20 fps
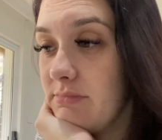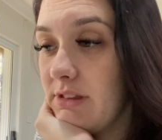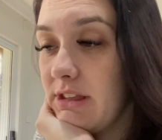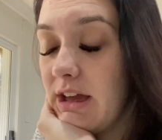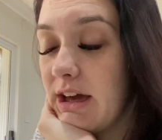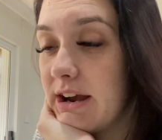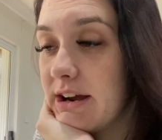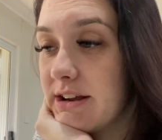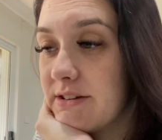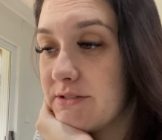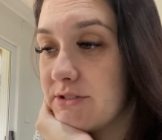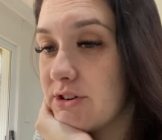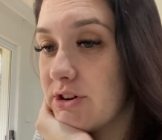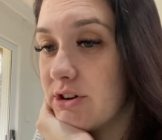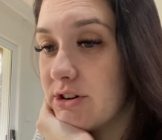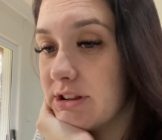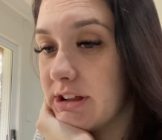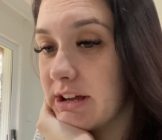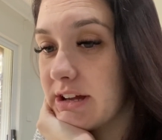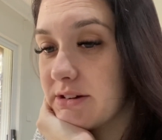I don't even
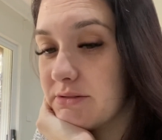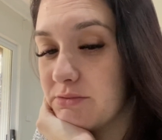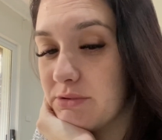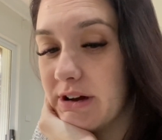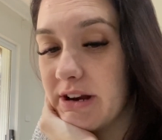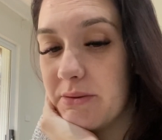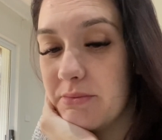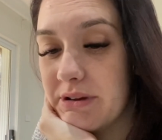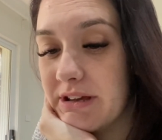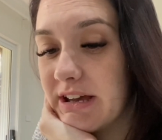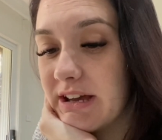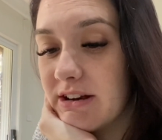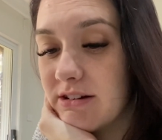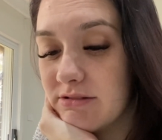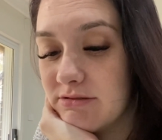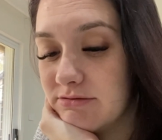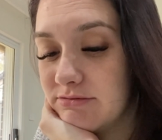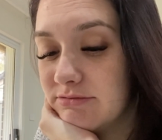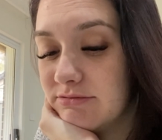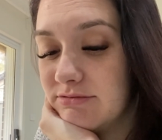know like where to
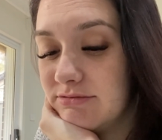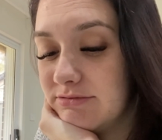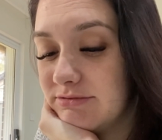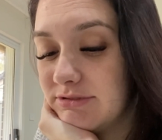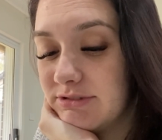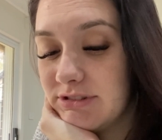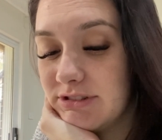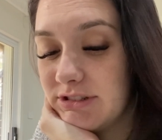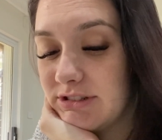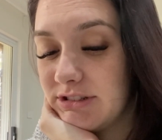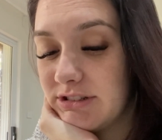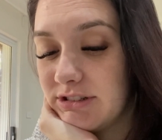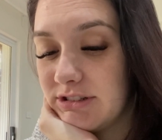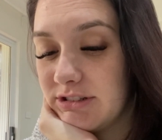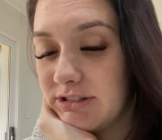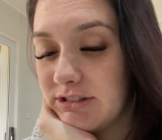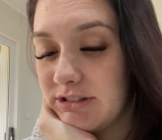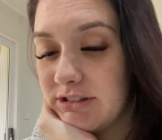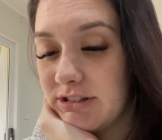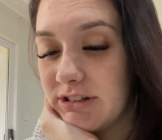begin.
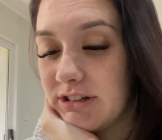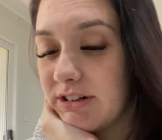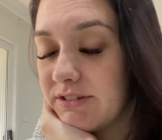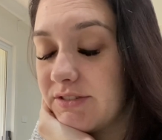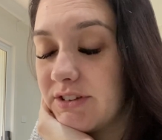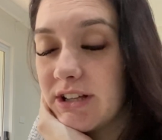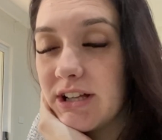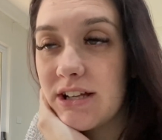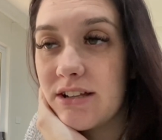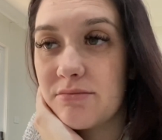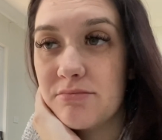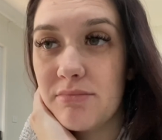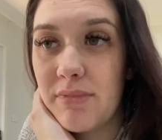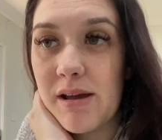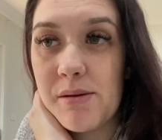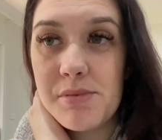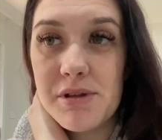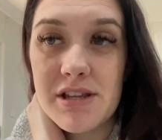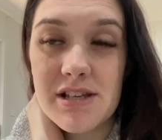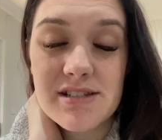I feel like
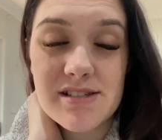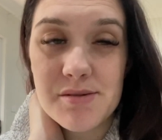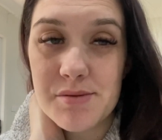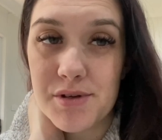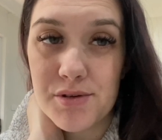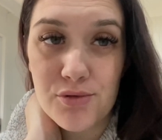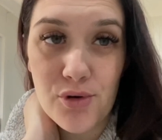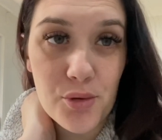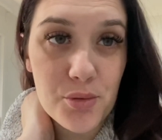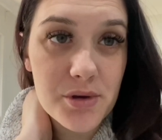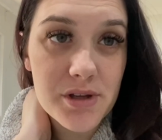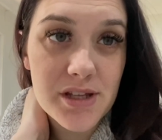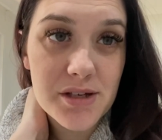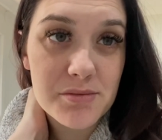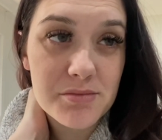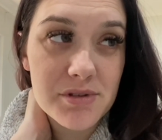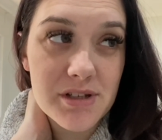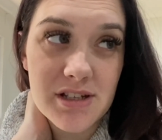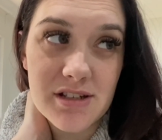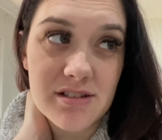maybe there's something wrong with
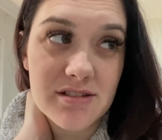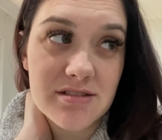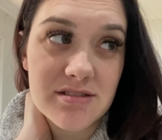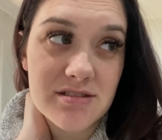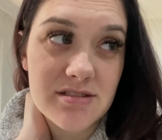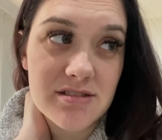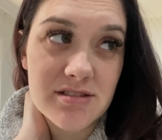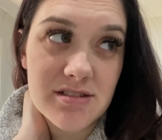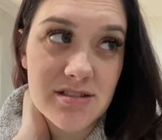him because